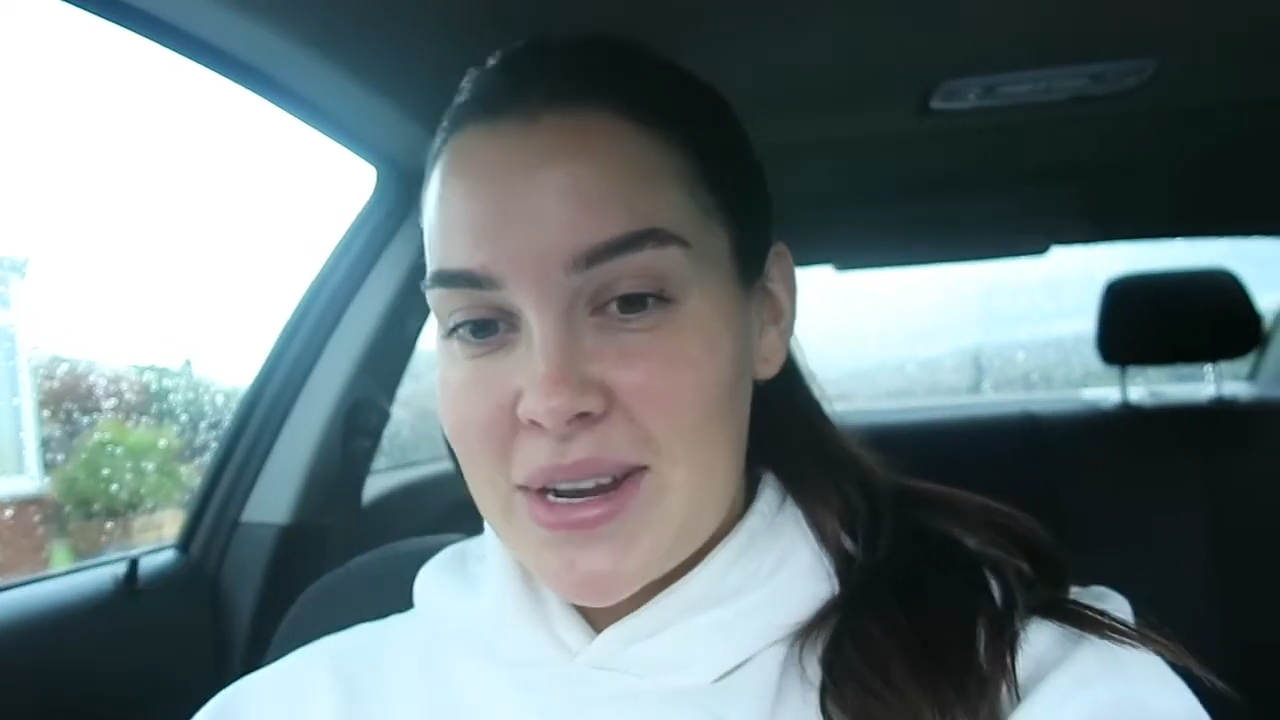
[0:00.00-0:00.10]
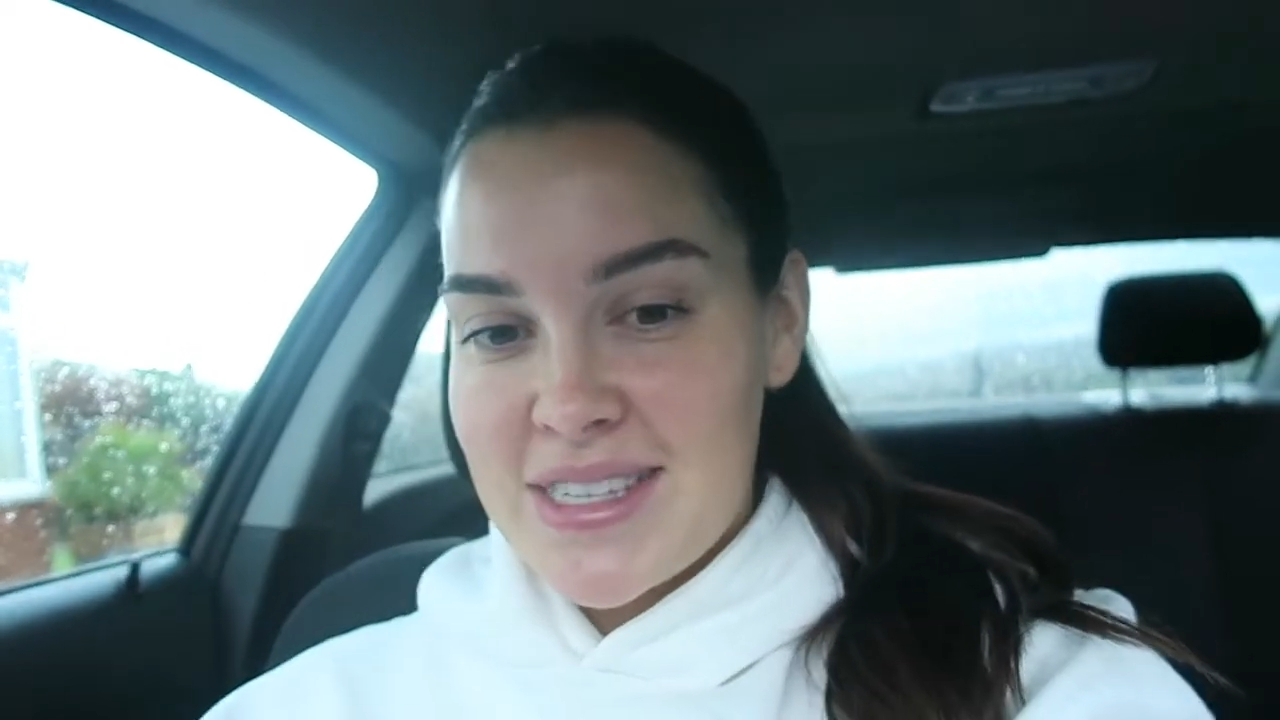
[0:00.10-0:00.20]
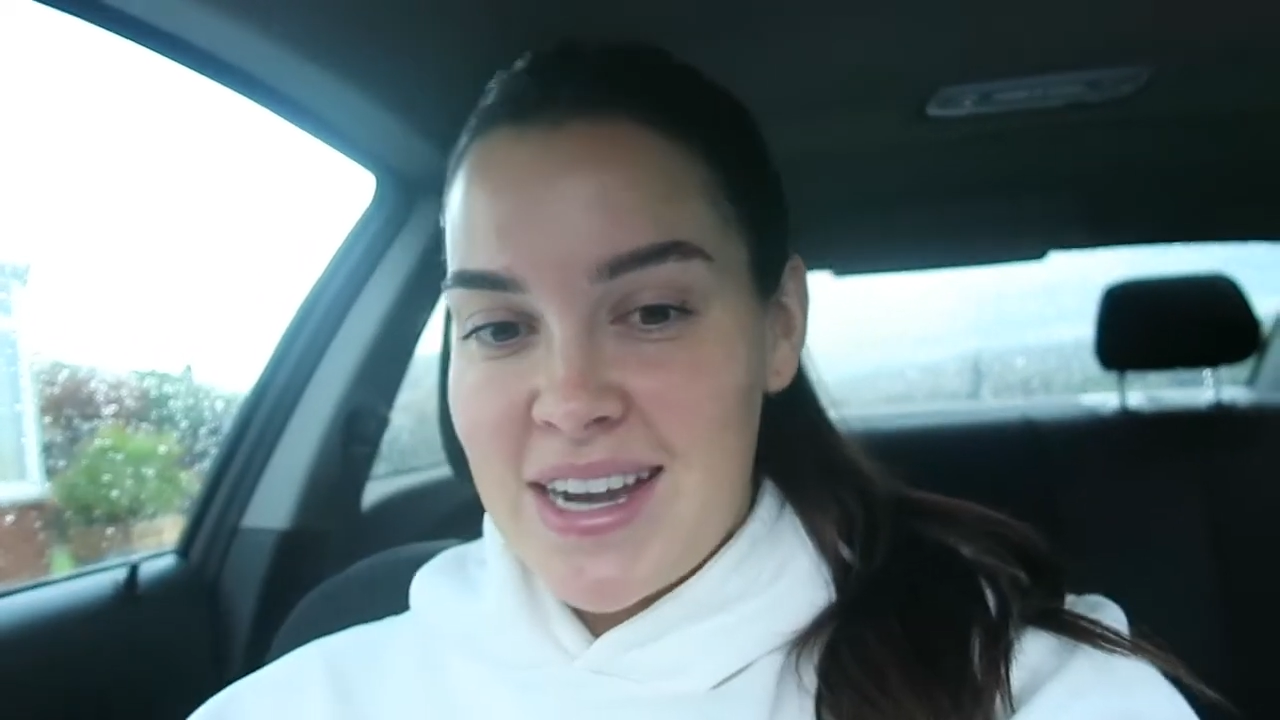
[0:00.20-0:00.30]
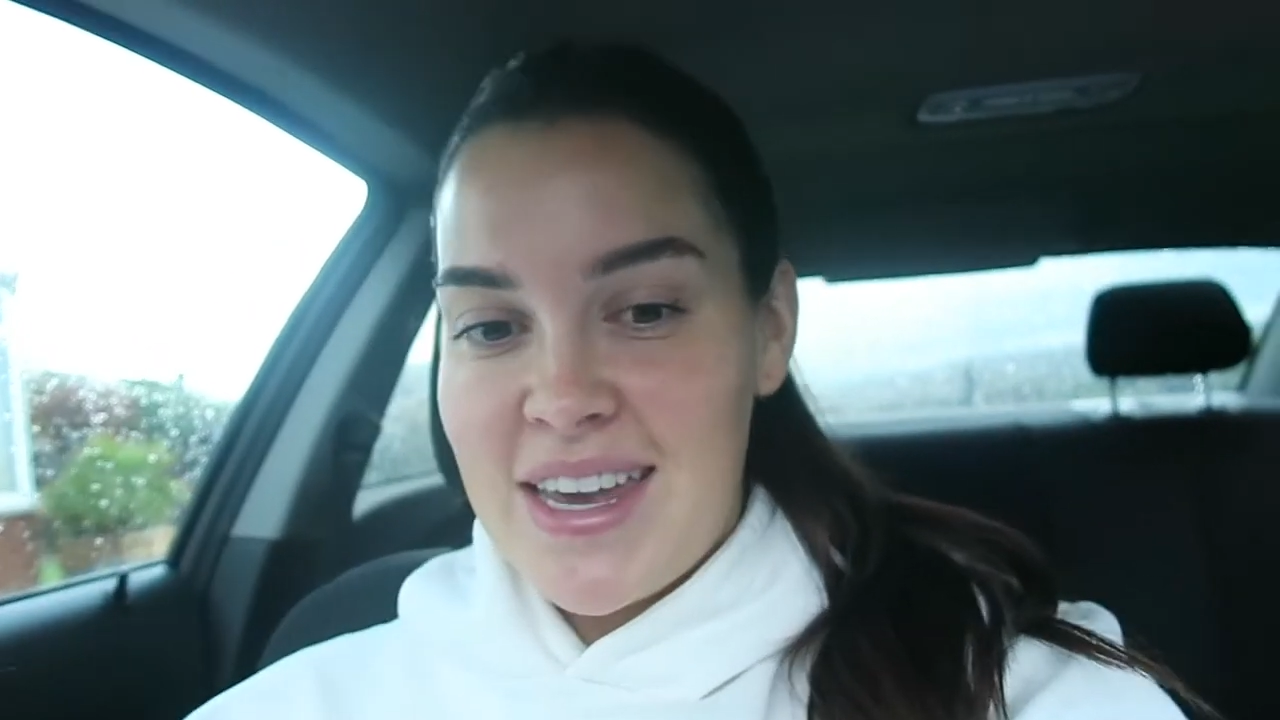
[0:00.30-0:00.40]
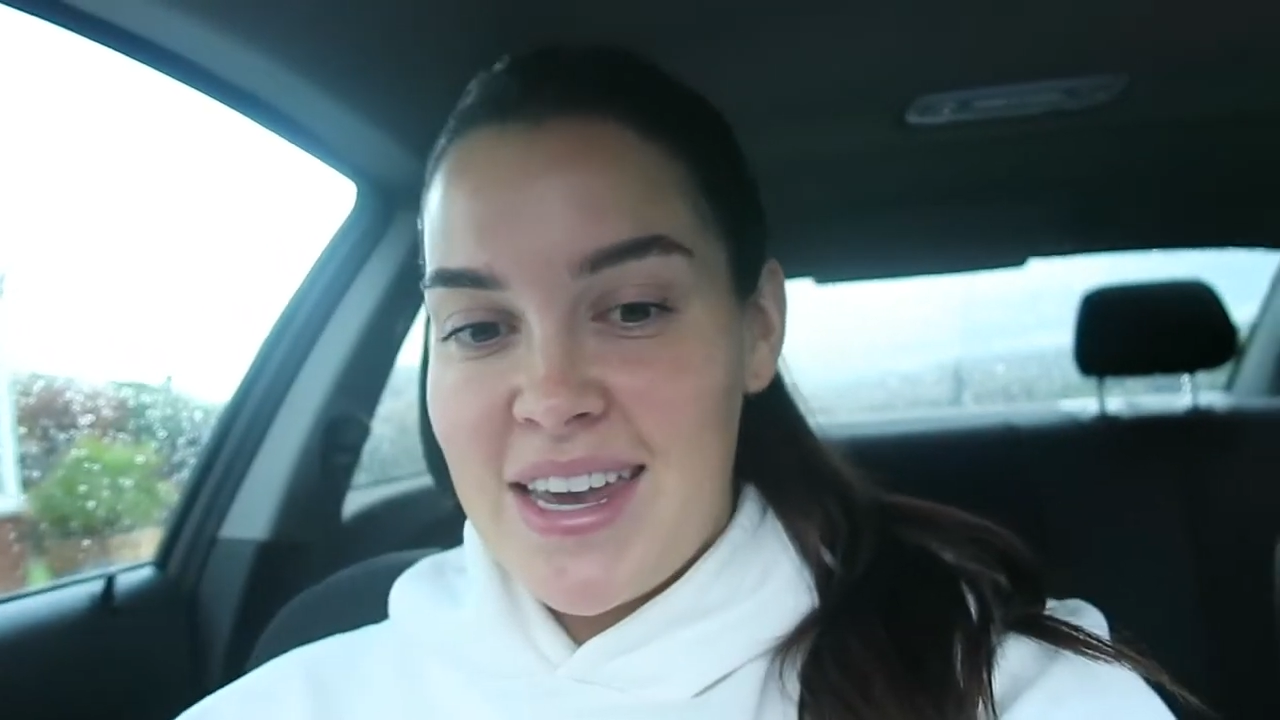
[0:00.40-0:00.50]

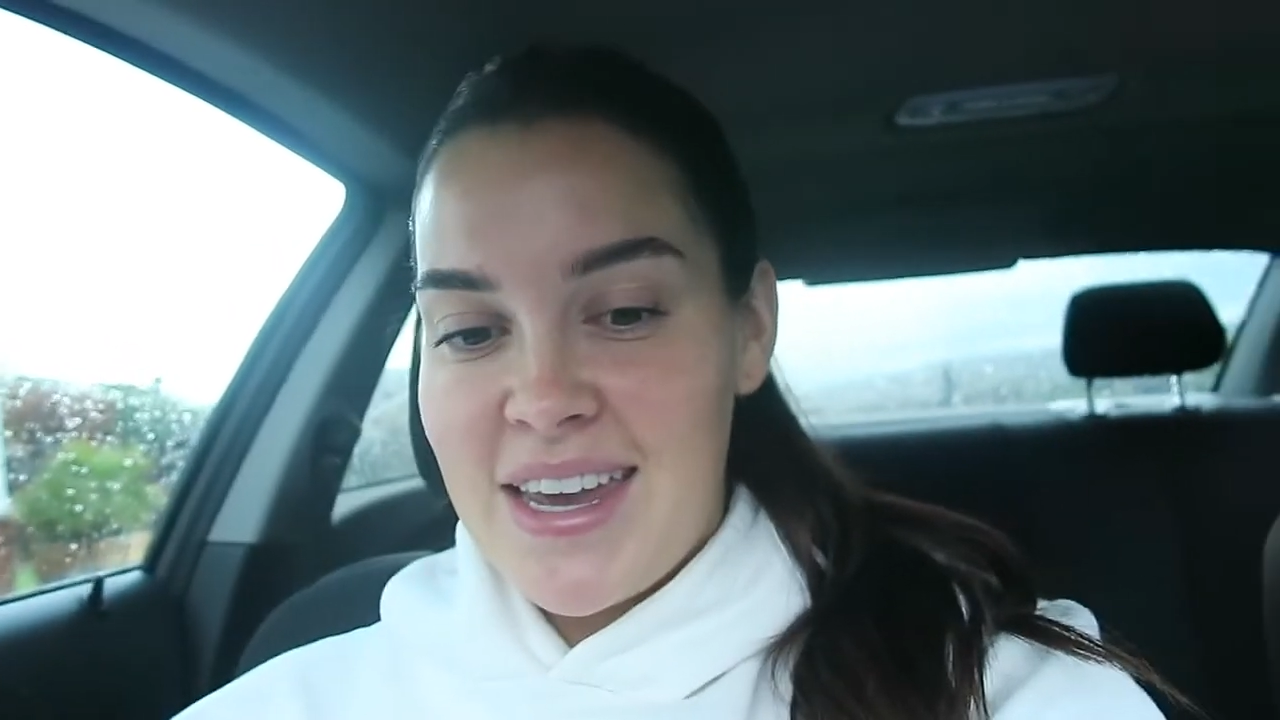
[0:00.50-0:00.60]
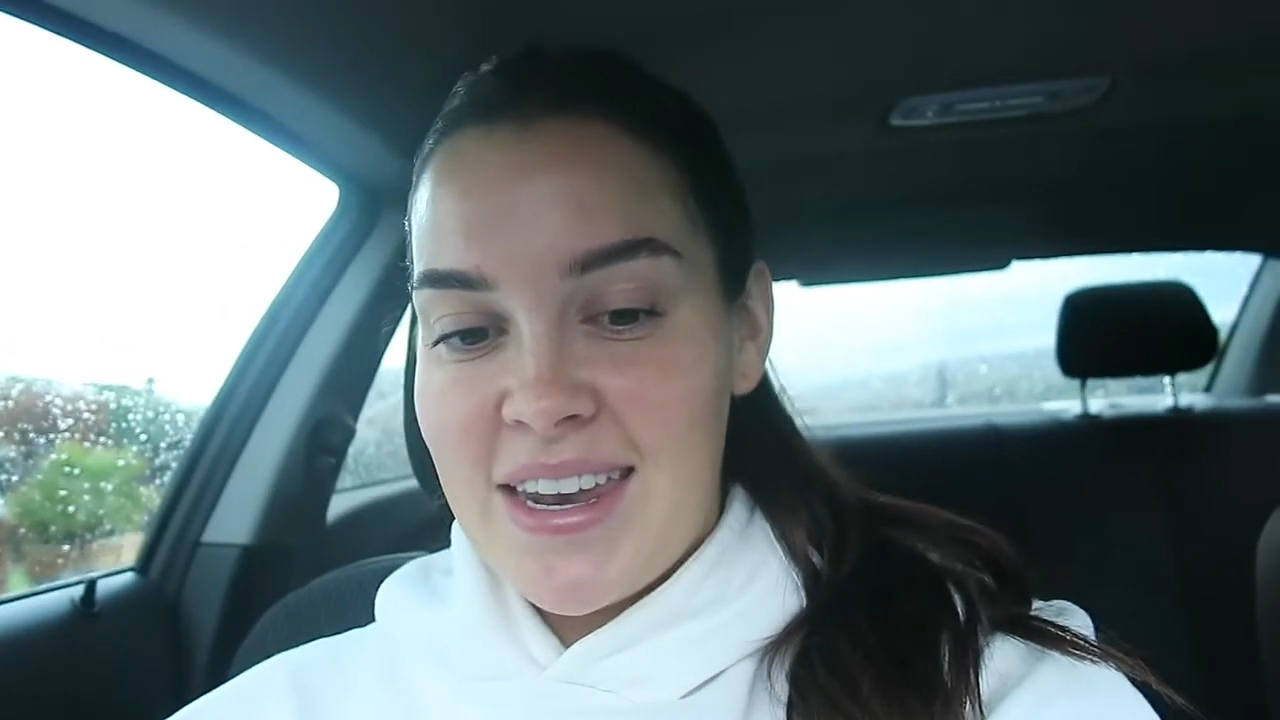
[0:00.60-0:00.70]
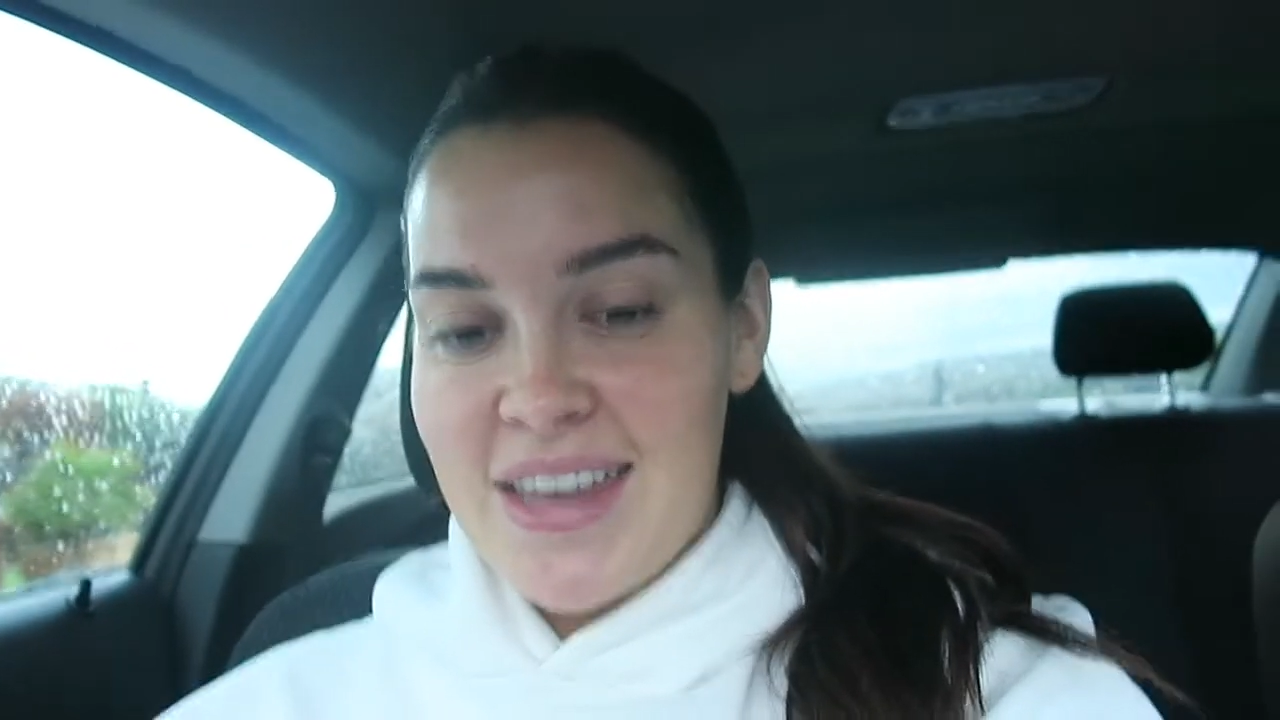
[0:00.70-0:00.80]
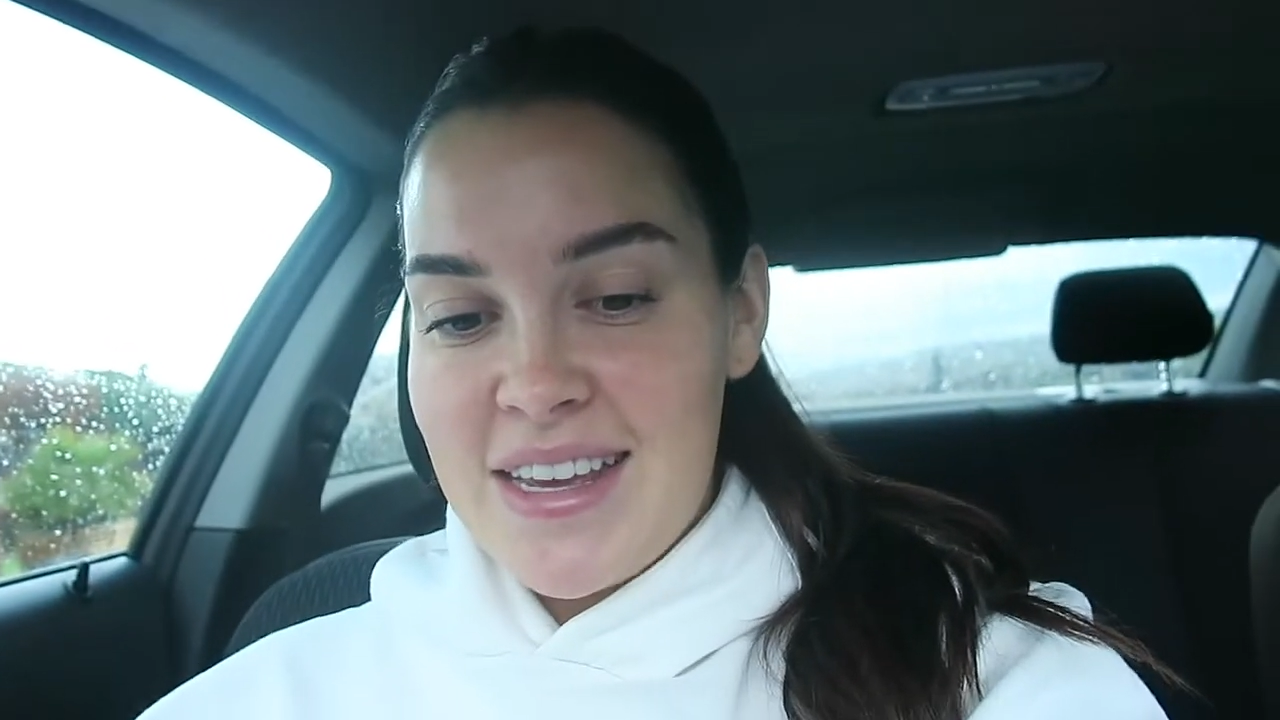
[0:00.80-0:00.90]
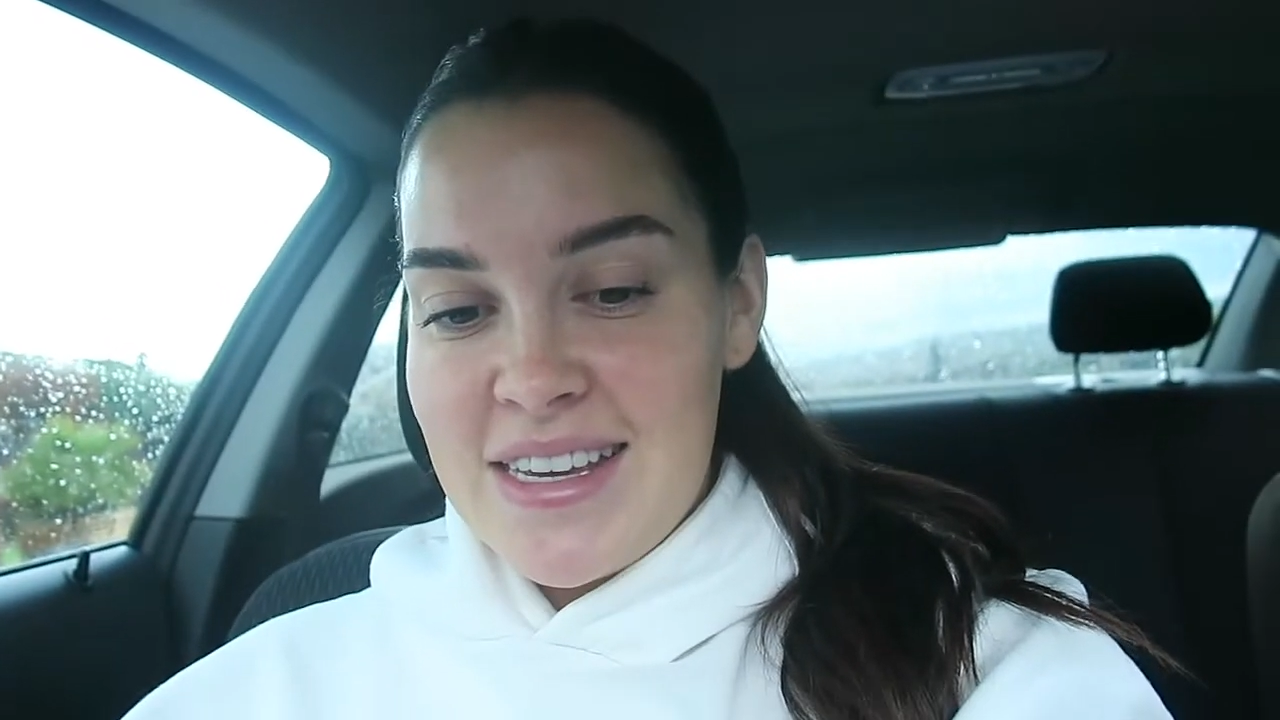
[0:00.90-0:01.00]
exciting.